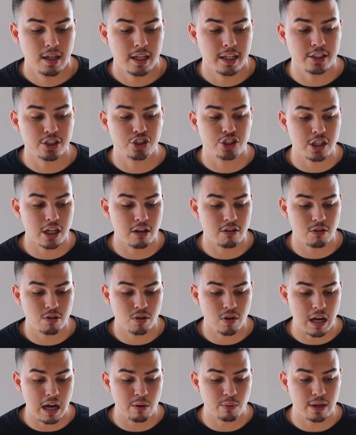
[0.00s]
in
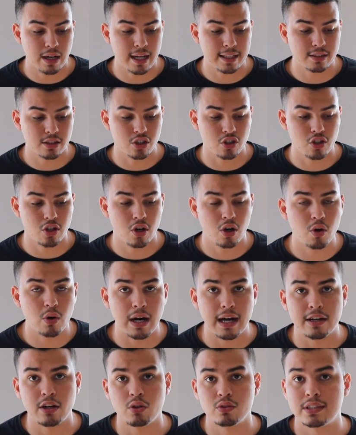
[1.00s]
general? I would like to know.
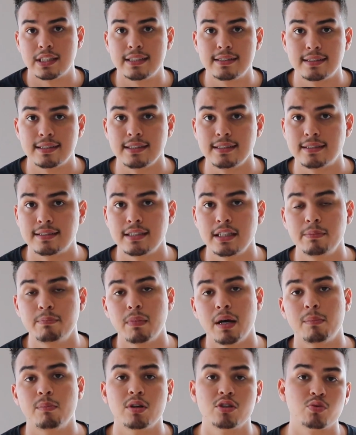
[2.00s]
I know DTC
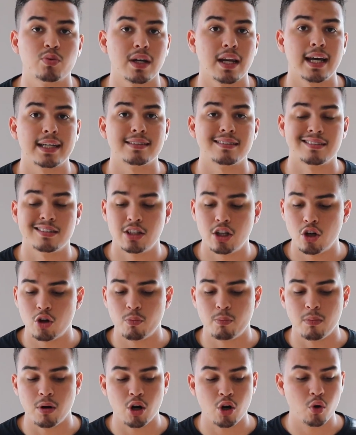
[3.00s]
members would like to know.
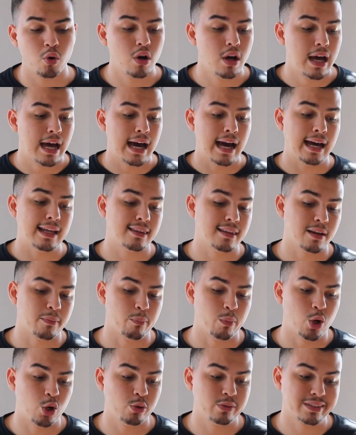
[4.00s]
Mo, I think
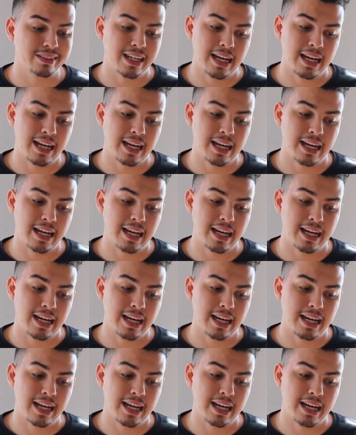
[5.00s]
Mo's